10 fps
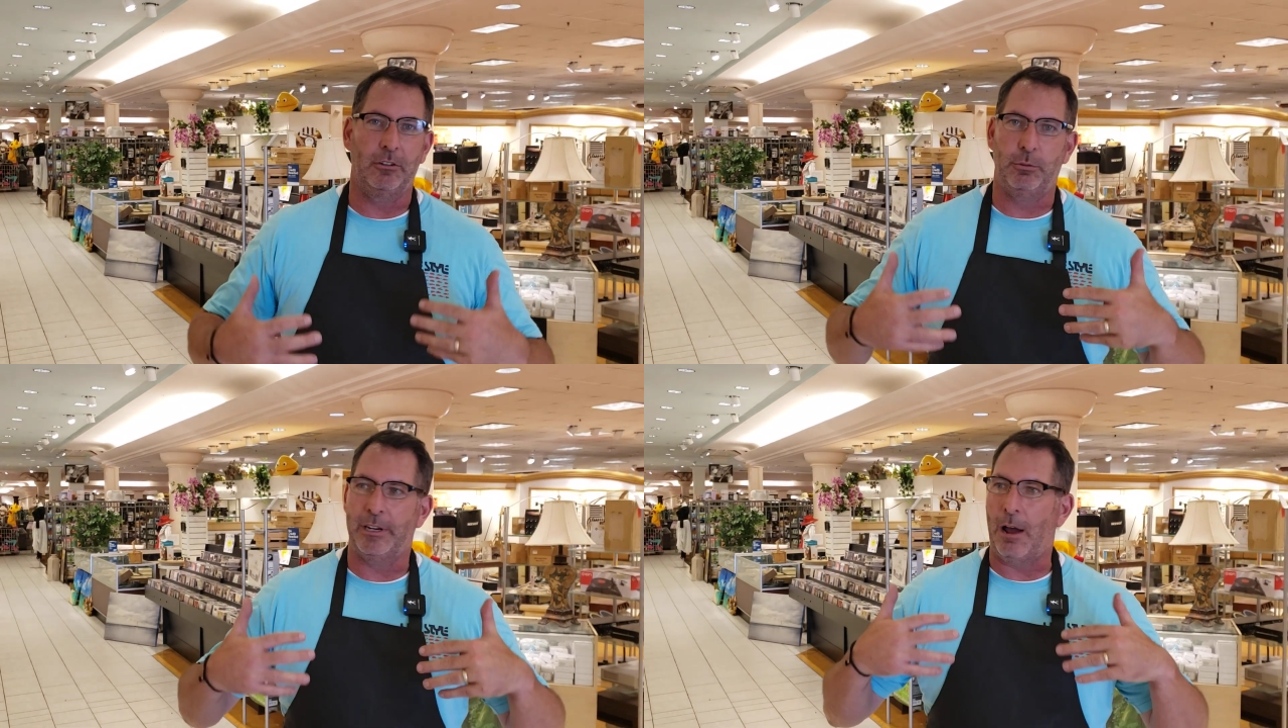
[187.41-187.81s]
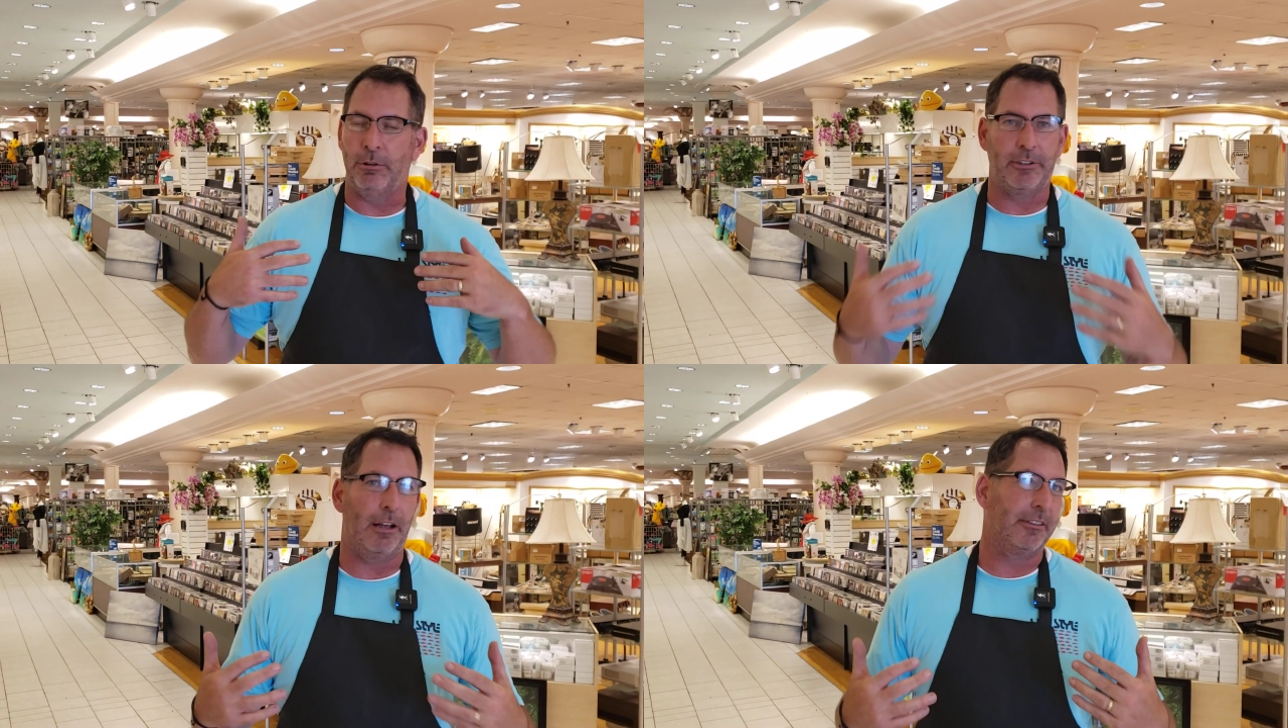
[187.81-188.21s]
is when I
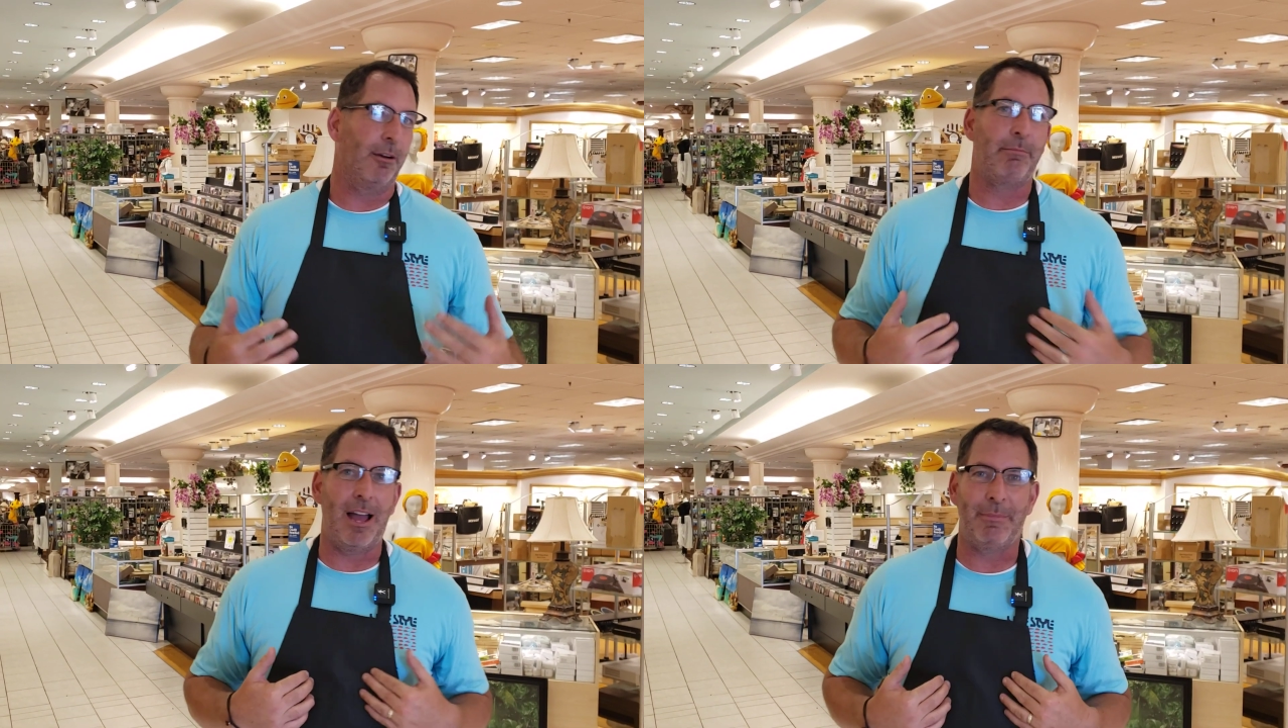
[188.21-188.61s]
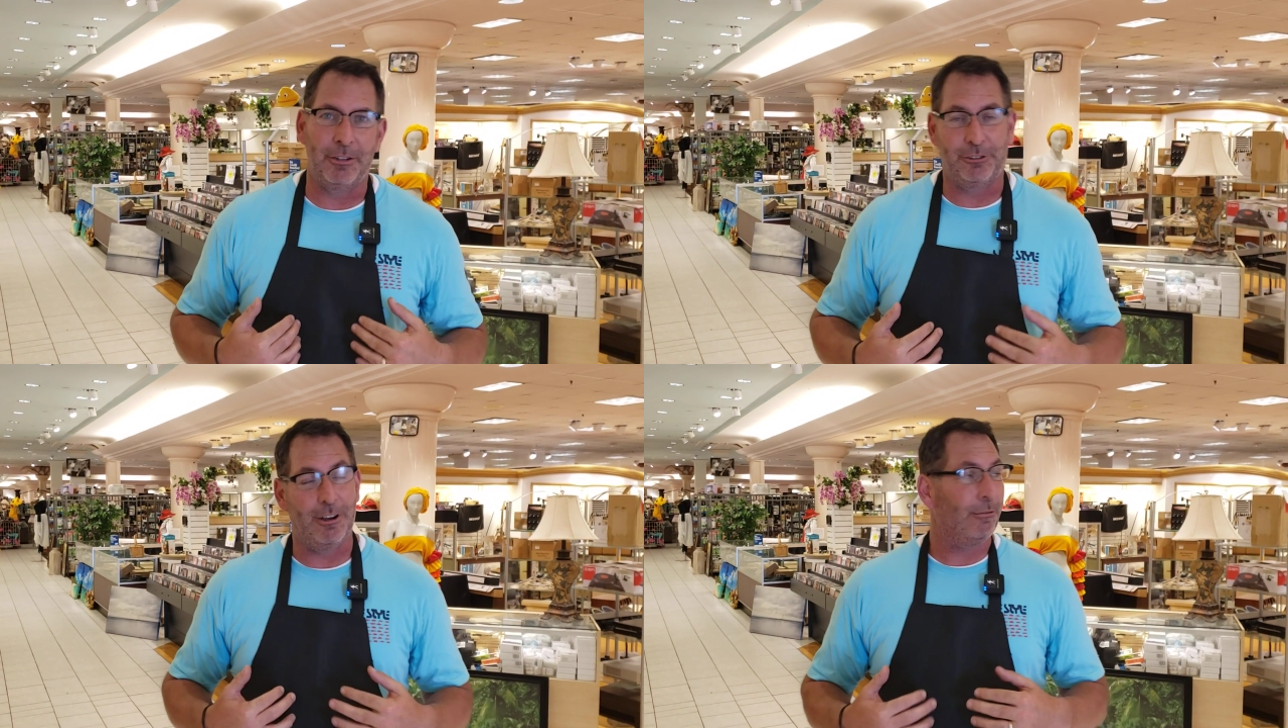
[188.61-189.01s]
was out there by
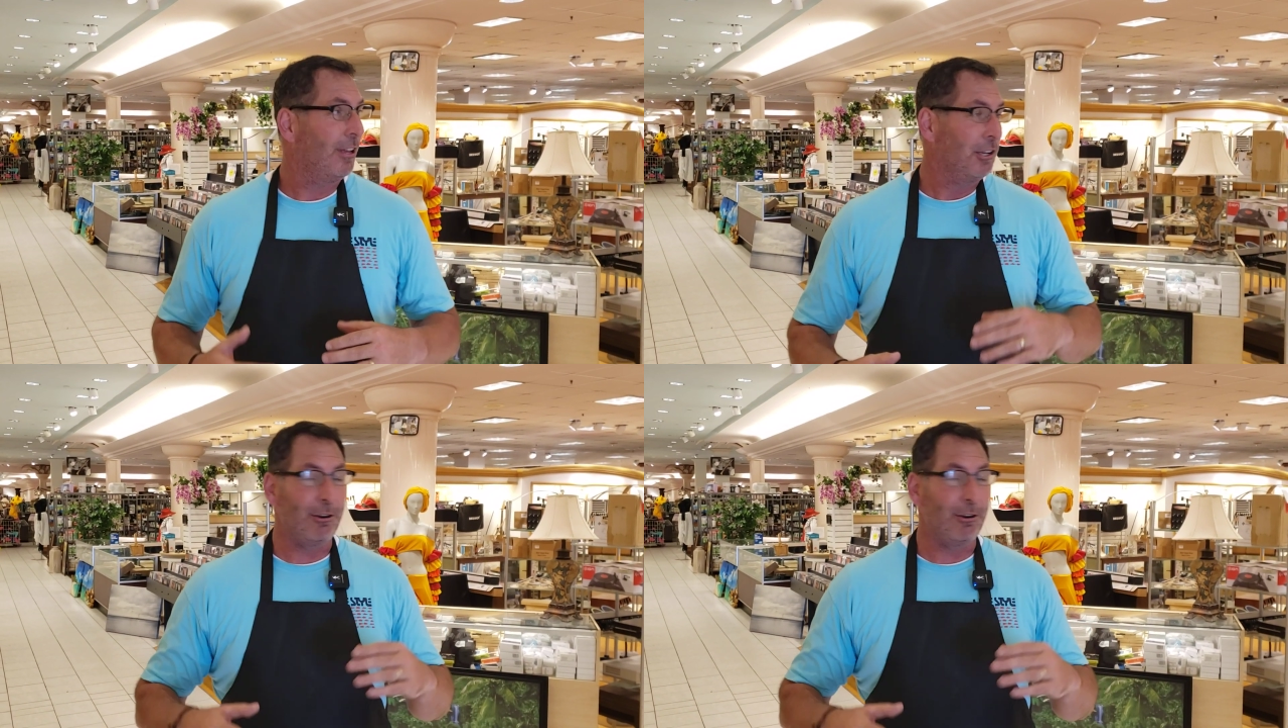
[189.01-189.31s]
myself.